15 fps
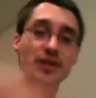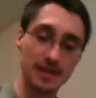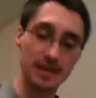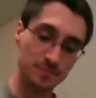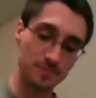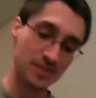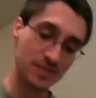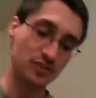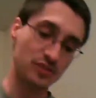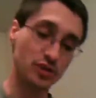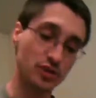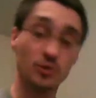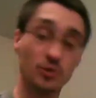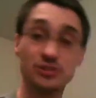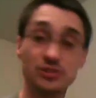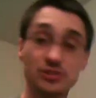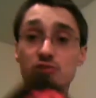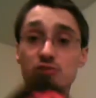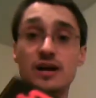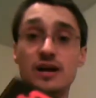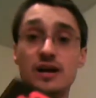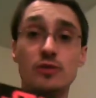again, the new
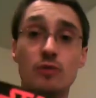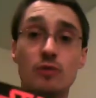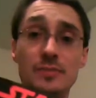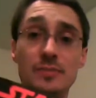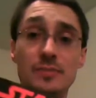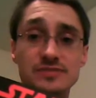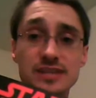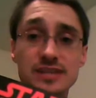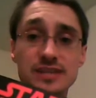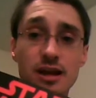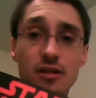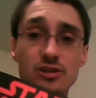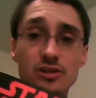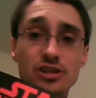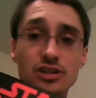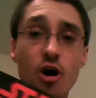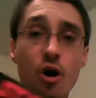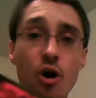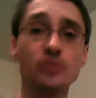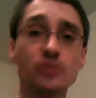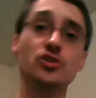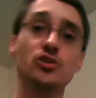Essential Guide to Weapons of Technology
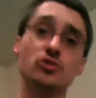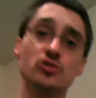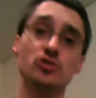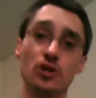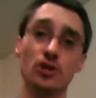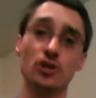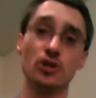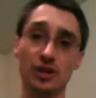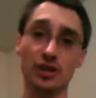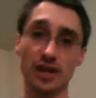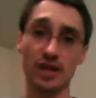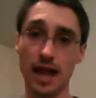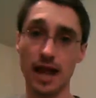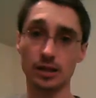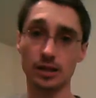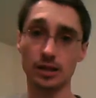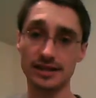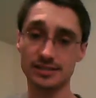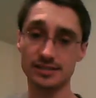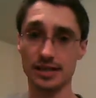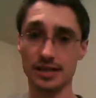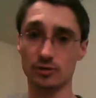also took a look at
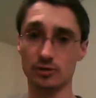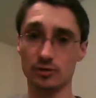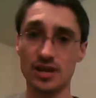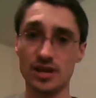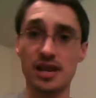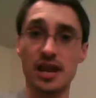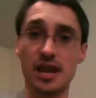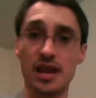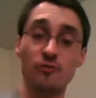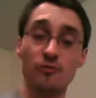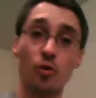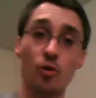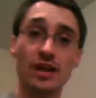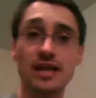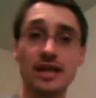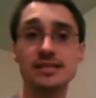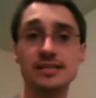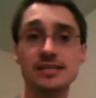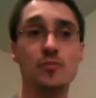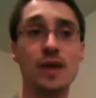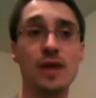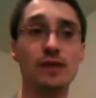lightsabers. And for more
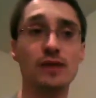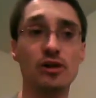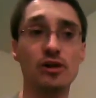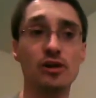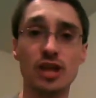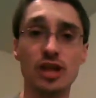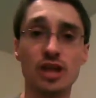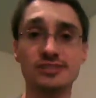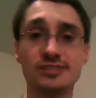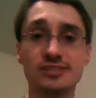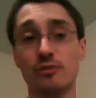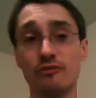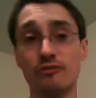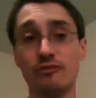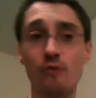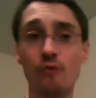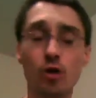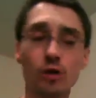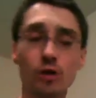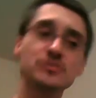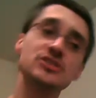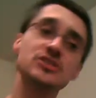in-depth background on lightsaber
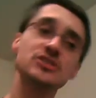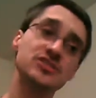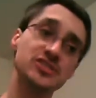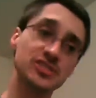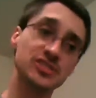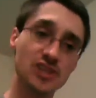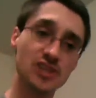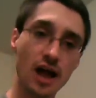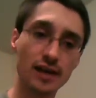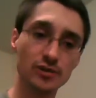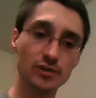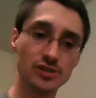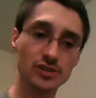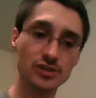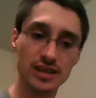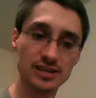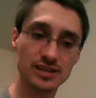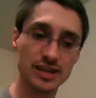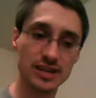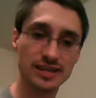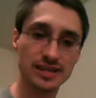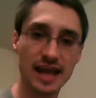forms, styles, and things
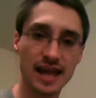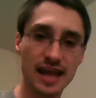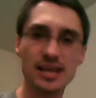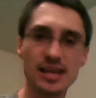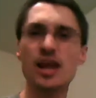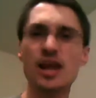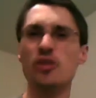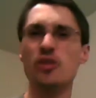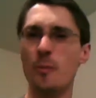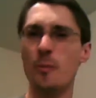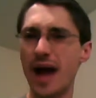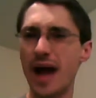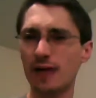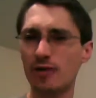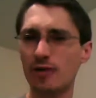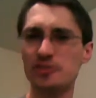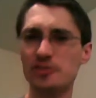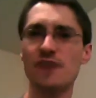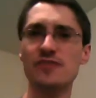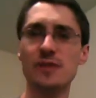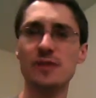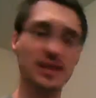like that, the background
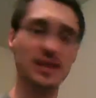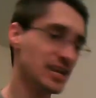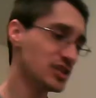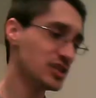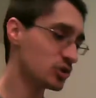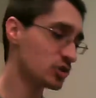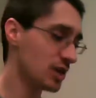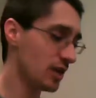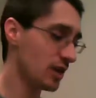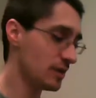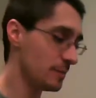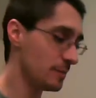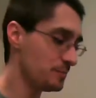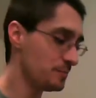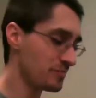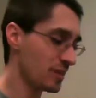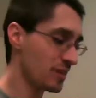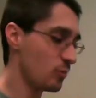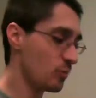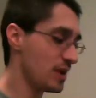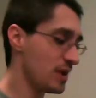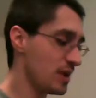of them, the history of them,
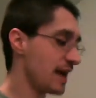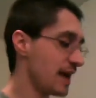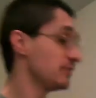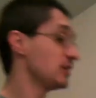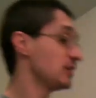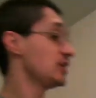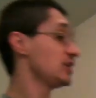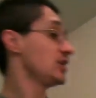we have